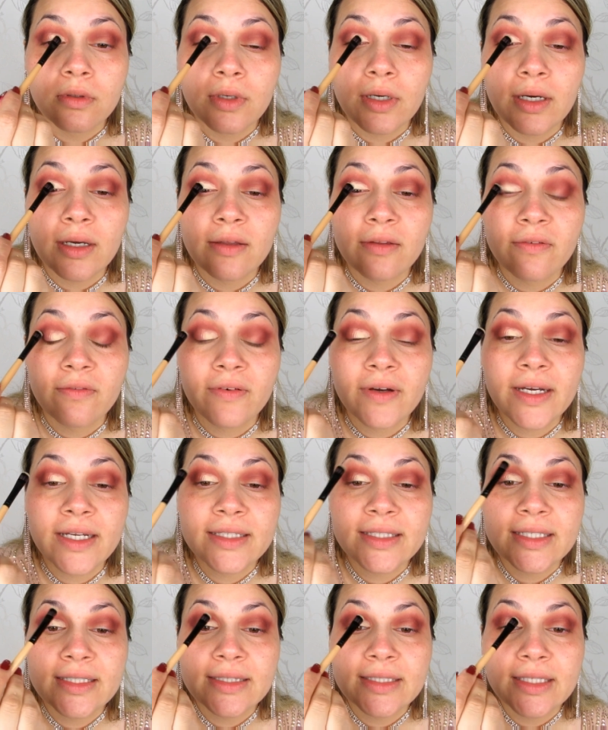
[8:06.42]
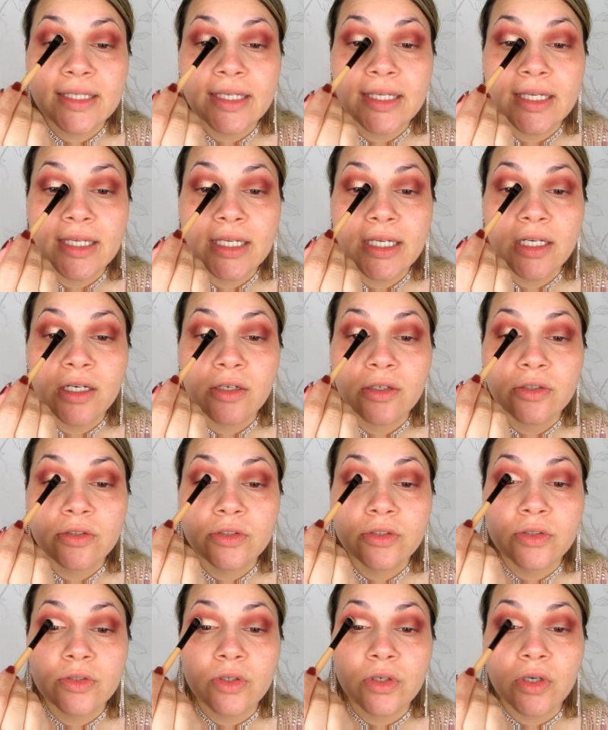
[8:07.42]
I find that the Xthuyle
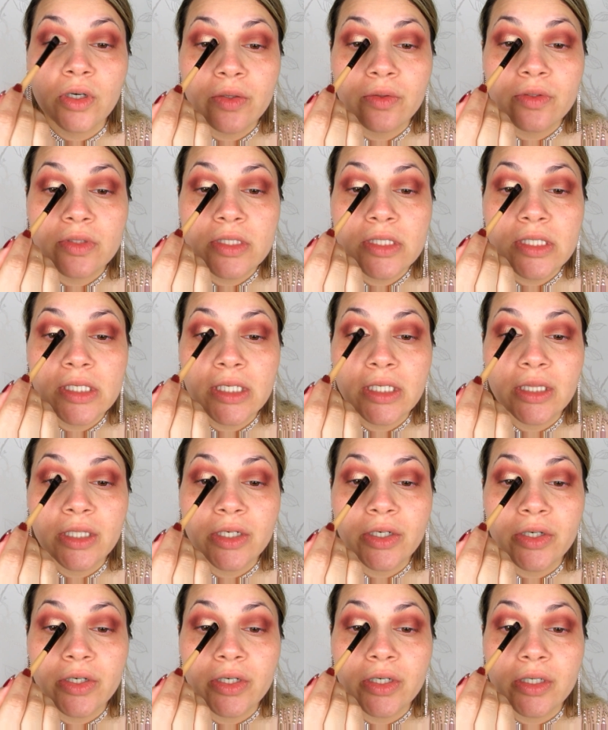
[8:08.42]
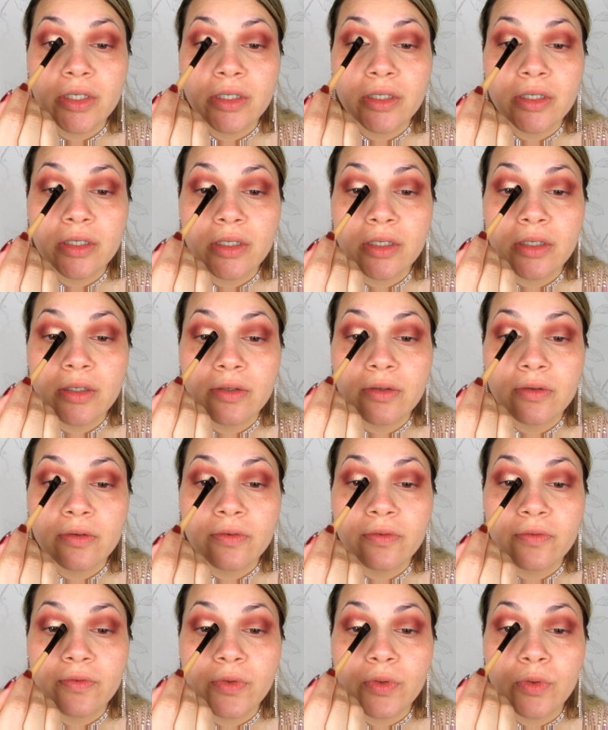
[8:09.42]
concealer
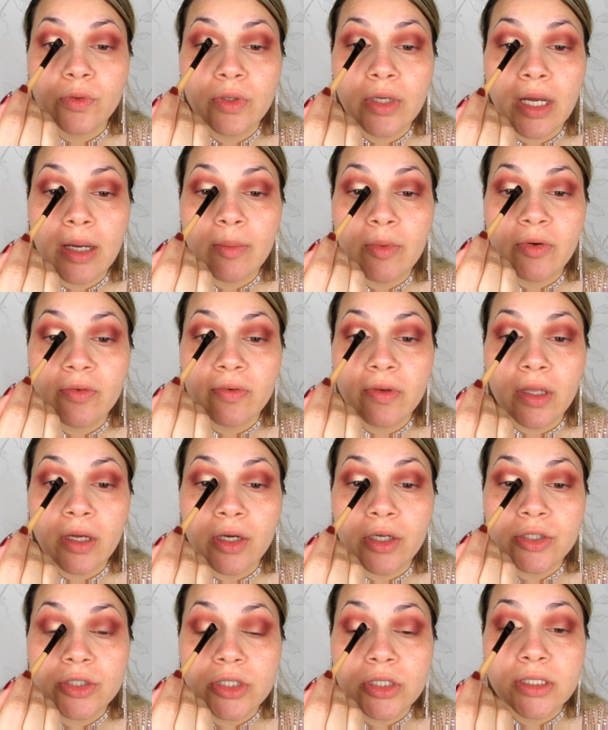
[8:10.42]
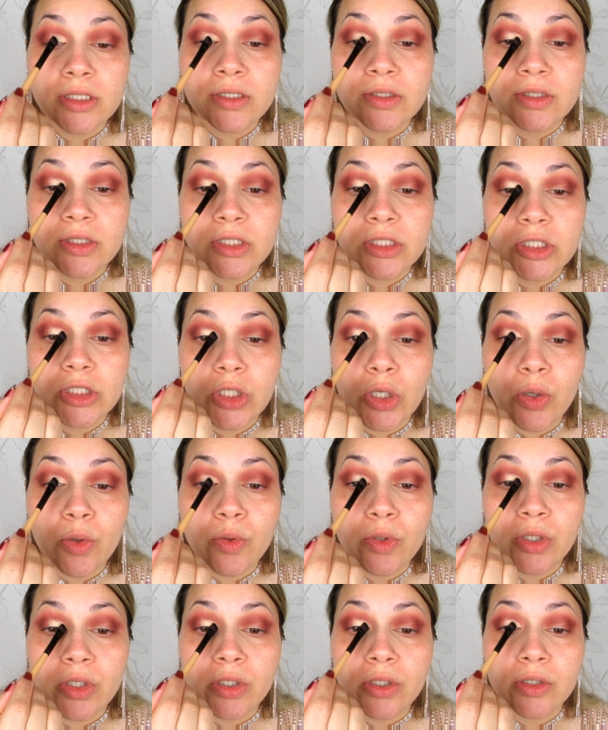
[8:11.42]
full camouflage is so
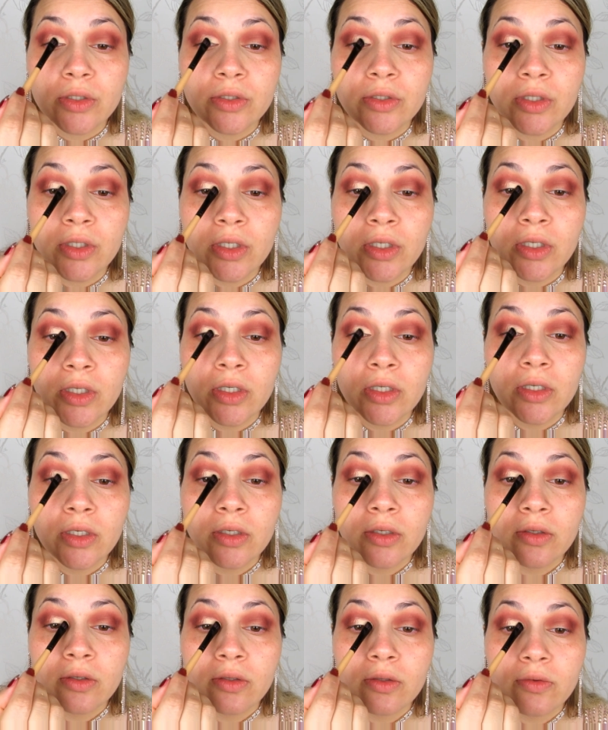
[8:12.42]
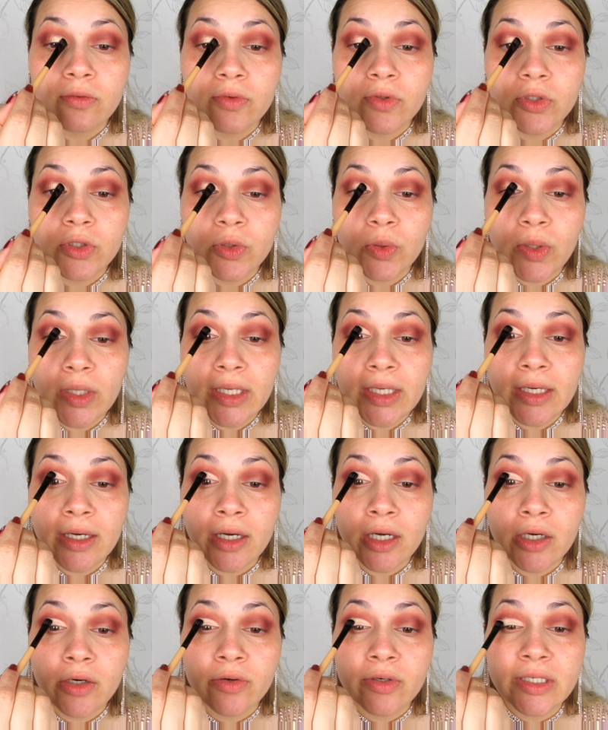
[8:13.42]
good for doing
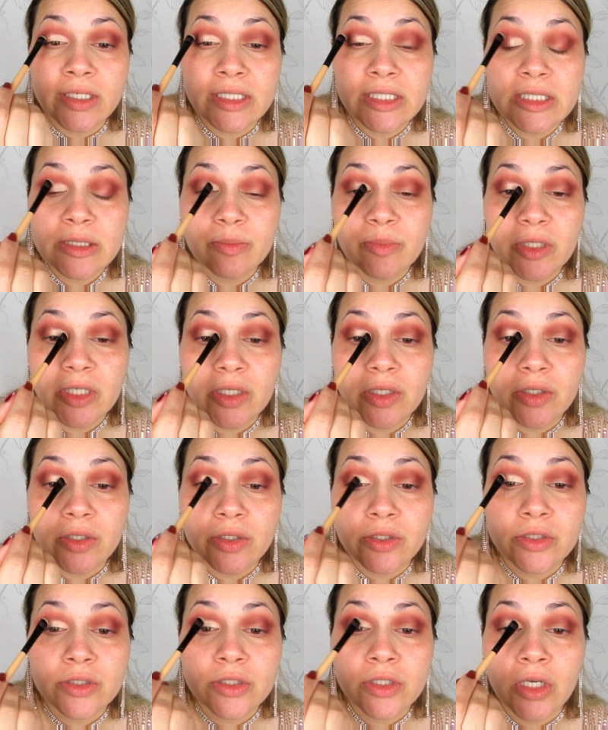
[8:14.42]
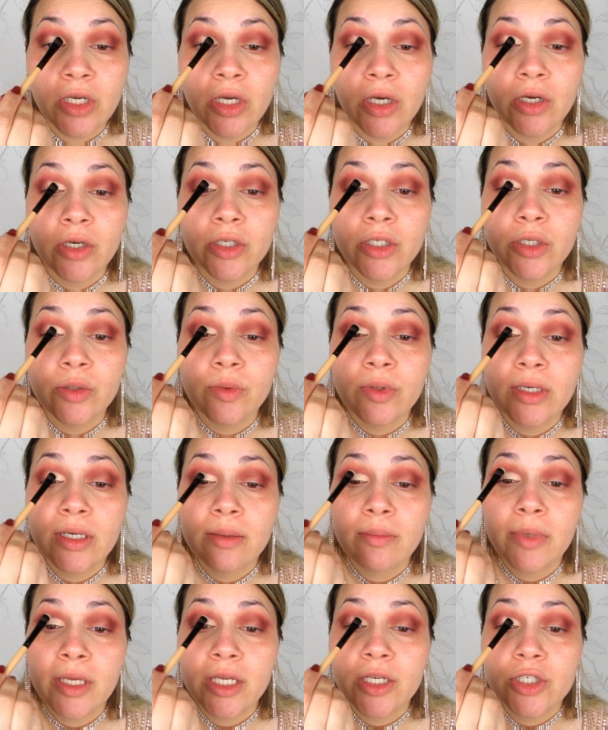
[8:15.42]
cut crease because you want
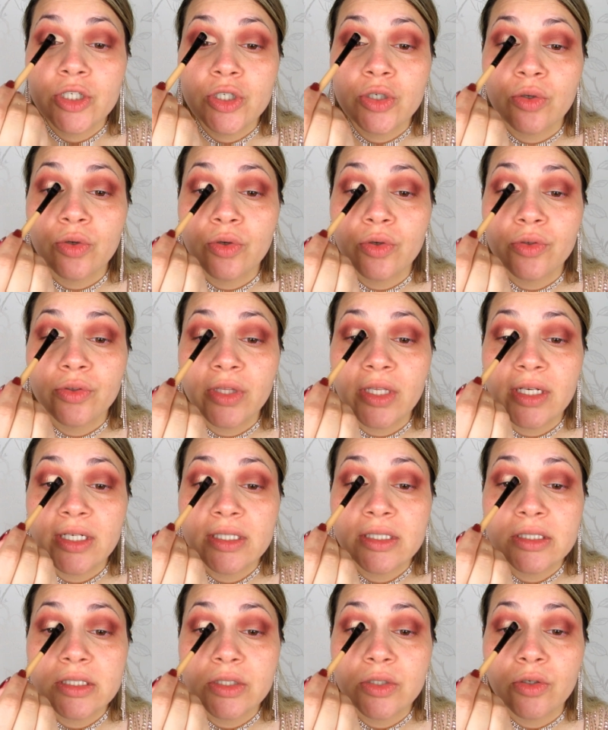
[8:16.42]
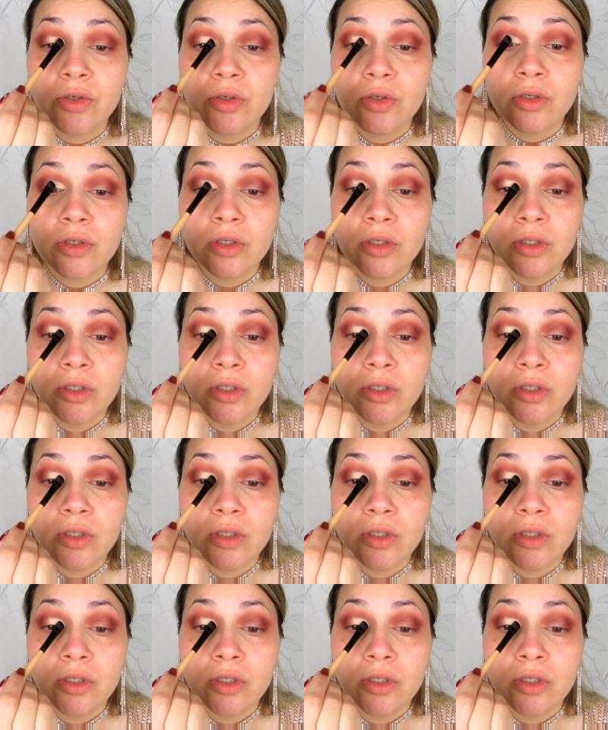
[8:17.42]
to make sure that it's not